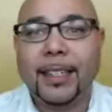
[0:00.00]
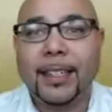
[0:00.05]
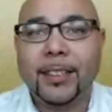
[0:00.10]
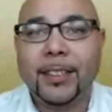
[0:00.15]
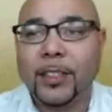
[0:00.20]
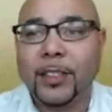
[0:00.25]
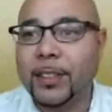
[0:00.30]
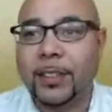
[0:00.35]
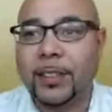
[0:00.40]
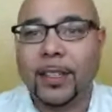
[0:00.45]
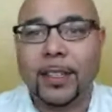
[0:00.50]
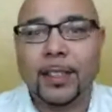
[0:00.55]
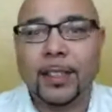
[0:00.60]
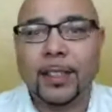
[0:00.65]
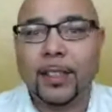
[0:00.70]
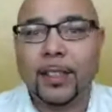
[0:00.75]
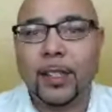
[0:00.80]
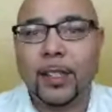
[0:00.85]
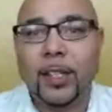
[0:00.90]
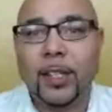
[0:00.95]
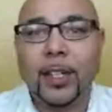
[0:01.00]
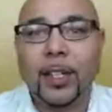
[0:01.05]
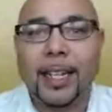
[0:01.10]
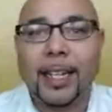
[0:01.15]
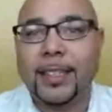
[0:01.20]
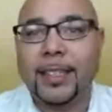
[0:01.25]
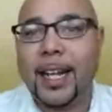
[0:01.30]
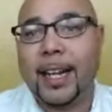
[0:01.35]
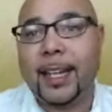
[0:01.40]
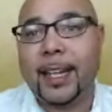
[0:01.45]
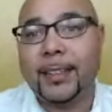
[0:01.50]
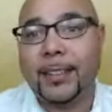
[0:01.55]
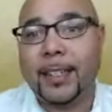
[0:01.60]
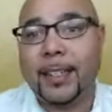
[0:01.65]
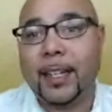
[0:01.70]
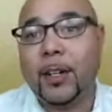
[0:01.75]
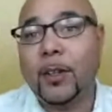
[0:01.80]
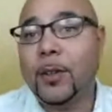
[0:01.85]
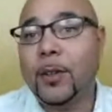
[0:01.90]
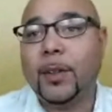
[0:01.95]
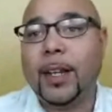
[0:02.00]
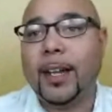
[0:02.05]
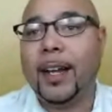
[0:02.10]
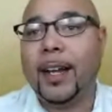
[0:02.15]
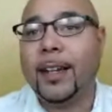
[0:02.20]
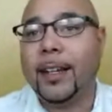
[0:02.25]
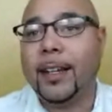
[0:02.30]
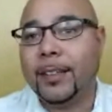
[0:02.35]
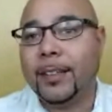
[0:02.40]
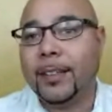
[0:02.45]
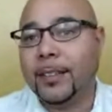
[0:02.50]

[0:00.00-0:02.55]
then I just look at that as, oh,